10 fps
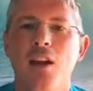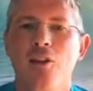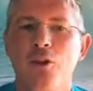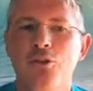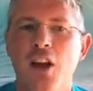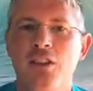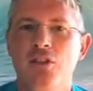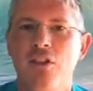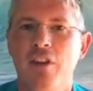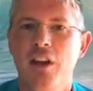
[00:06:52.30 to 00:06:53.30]
Those kinds
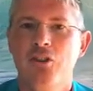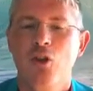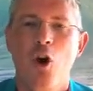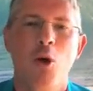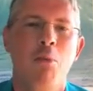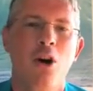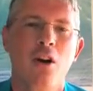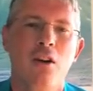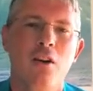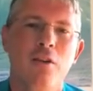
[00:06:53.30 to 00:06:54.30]
of things, all
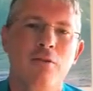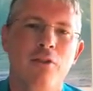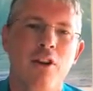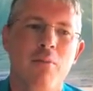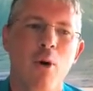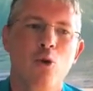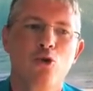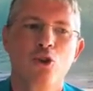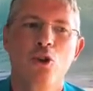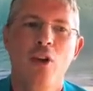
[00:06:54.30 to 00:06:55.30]
part of
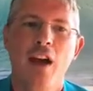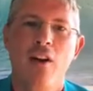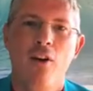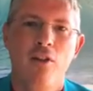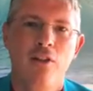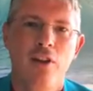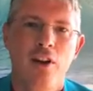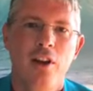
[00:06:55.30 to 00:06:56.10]
emotional health.